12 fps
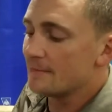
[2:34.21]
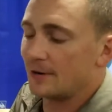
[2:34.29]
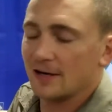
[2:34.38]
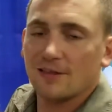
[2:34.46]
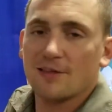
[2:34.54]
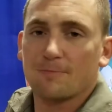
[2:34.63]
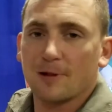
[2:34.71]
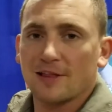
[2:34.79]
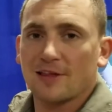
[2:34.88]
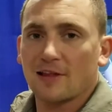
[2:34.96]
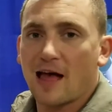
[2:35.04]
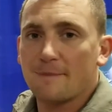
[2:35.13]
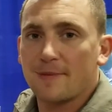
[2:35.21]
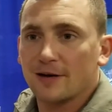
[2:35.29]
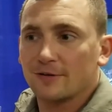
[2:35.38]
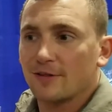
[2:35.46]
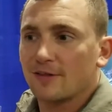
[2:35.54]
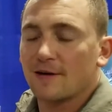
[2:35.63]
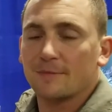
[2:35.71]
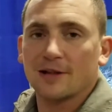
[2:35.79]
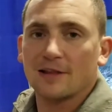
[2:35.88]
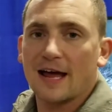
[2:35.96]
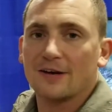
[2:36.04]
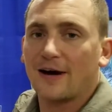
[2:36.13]
But it splits a lot better than some of
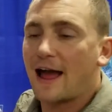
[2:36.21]
the lighter